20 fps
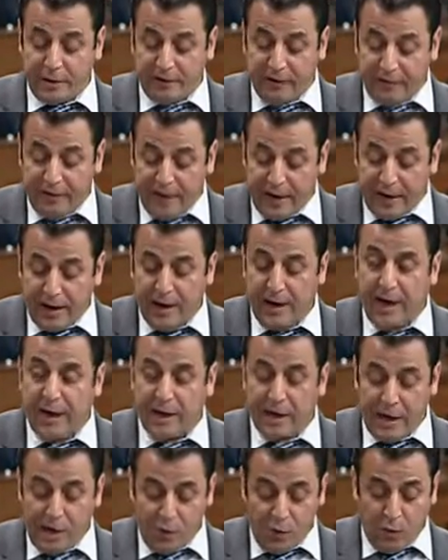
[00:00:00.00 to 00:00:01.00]
fairly
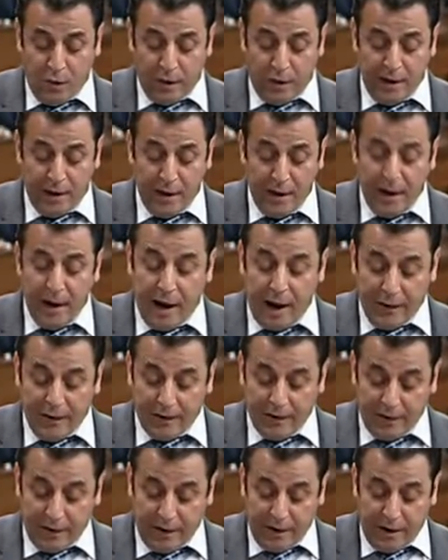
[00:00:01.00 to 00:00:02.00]
and equally
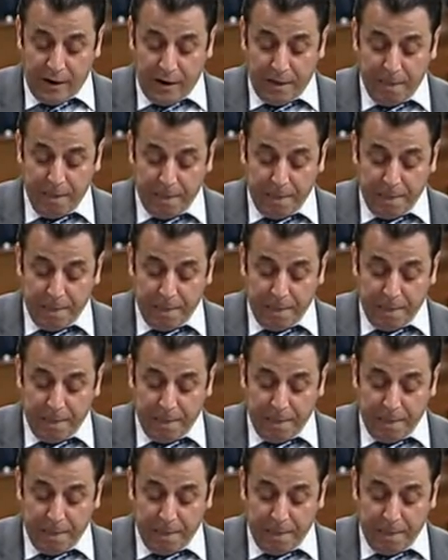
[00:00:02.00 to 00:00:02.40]
under the law.